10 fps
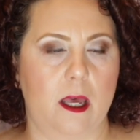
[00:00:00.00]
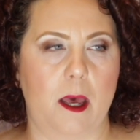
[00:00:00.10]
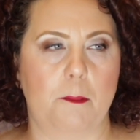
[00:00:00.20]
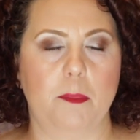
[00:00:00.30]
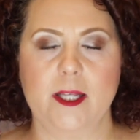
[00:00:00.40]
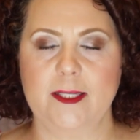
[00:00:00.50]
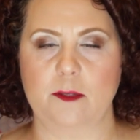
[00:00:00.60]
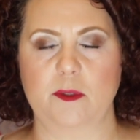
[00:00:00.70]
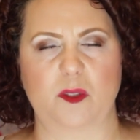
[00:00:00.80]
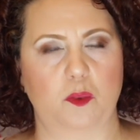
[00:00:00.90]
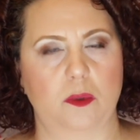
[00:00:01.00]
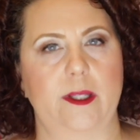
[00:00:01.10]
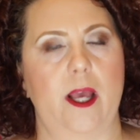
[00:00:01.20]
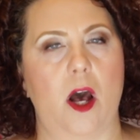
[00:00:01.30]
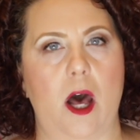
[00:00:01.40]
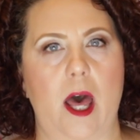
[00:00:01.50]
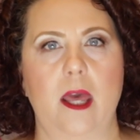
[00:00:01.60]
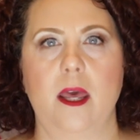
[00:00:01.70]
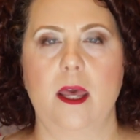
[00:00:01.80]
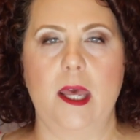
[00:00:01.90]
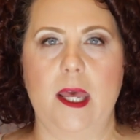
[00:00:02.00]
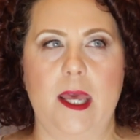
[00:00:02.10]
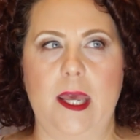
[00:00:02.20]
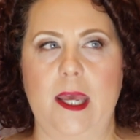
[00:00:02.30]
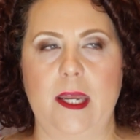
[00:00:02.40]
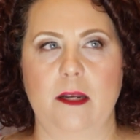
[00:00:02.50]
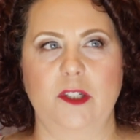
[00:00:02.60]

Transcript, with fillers: Um, plus, it was really hot, and